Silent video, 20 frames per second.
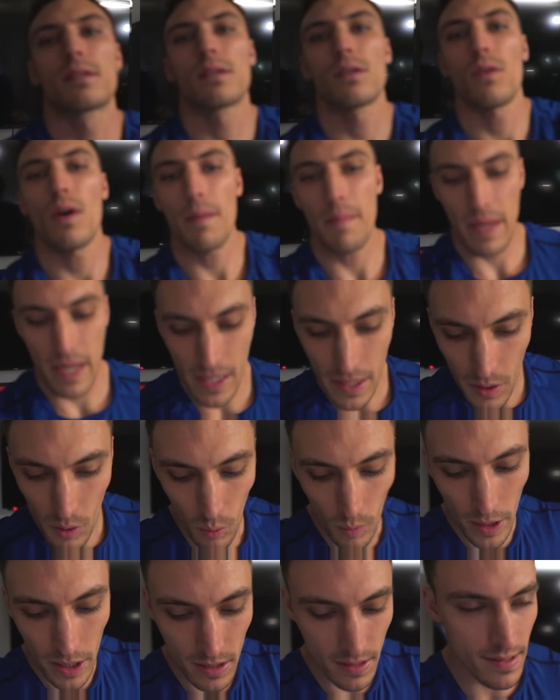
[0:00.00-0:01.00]
So I'm in a
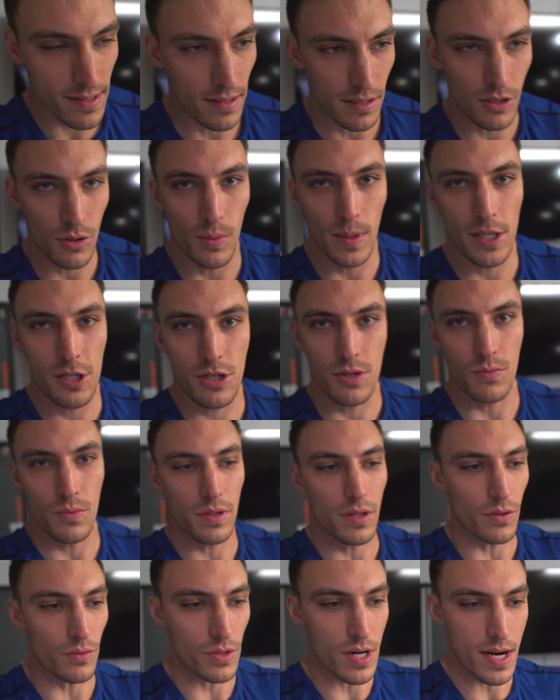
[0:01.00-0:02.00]
weird situation
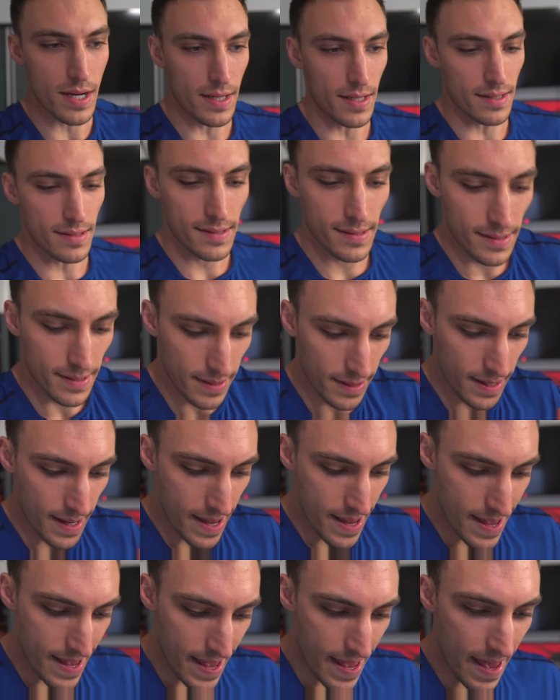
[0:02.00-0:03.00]
with the Ruckus.
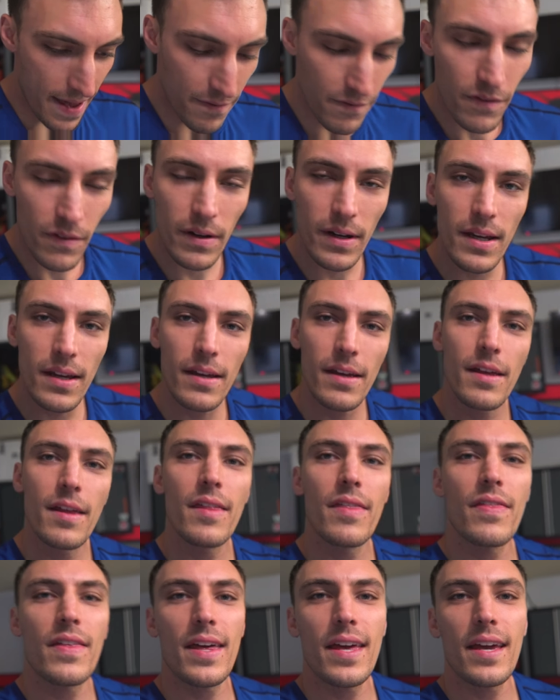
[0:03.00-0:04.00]

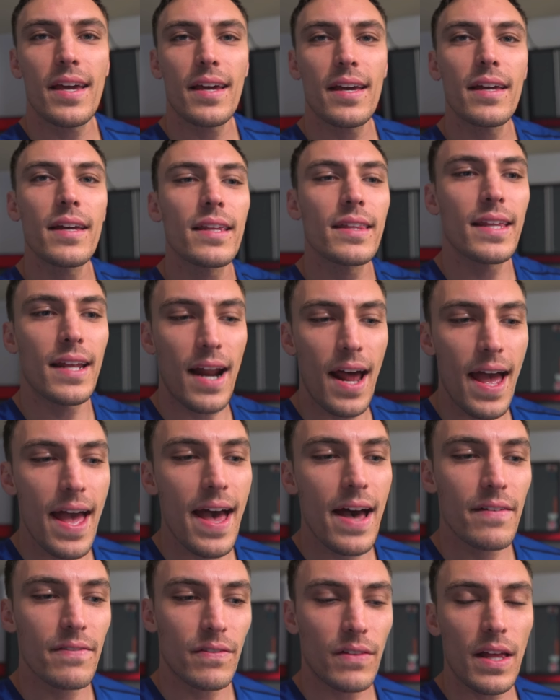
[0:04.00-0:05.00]
Everything that I
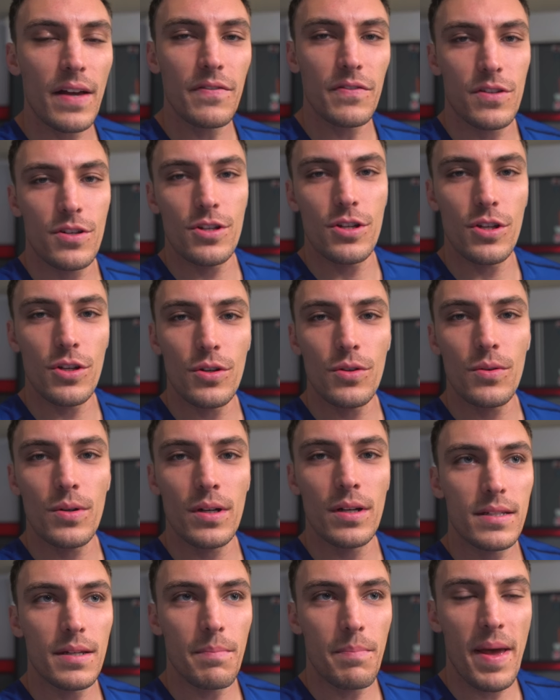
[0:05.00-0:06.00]
have left to
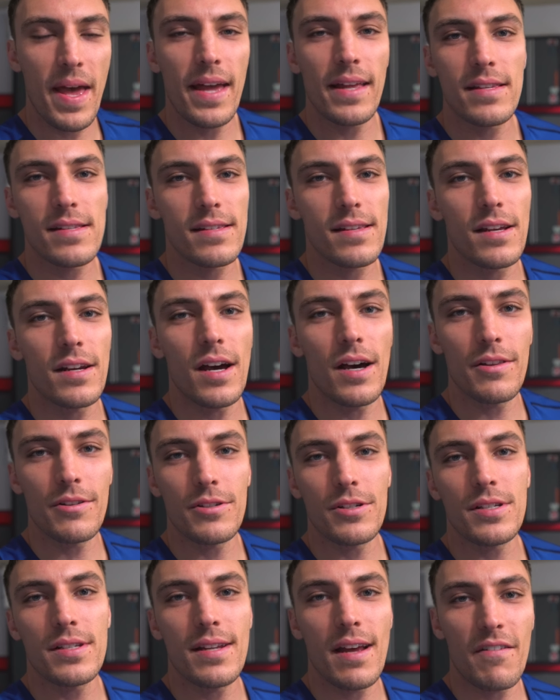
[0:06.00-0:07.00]
do depends on
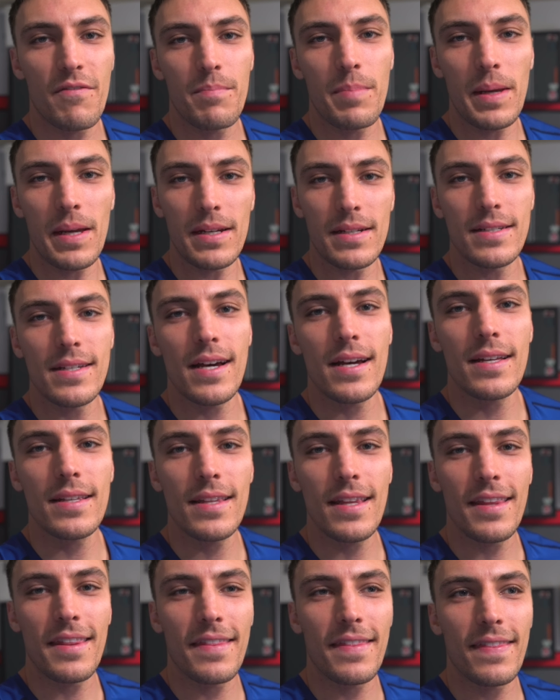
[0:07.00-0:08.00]
other stuff being
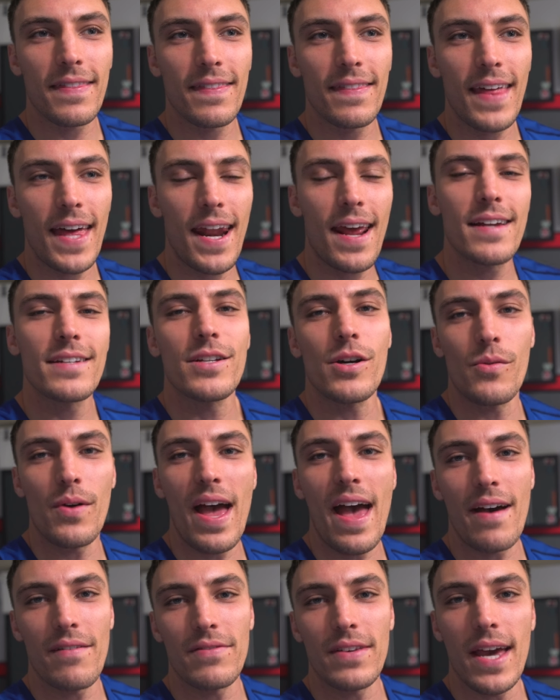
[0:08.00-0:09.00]
done that I don't
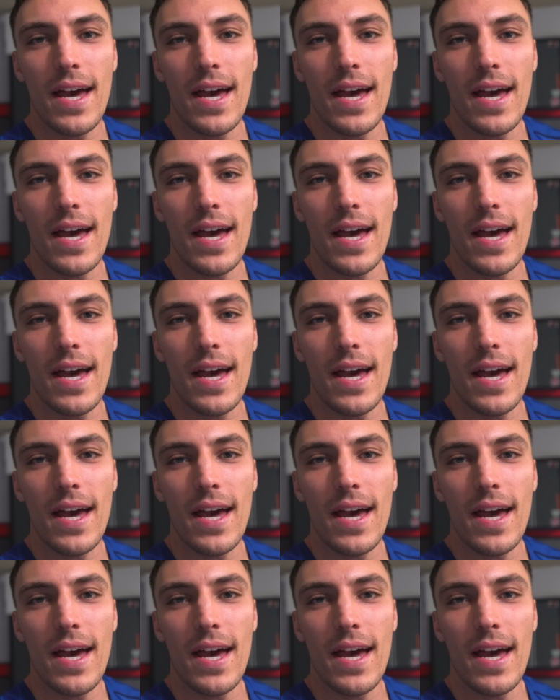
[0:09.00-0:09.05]
have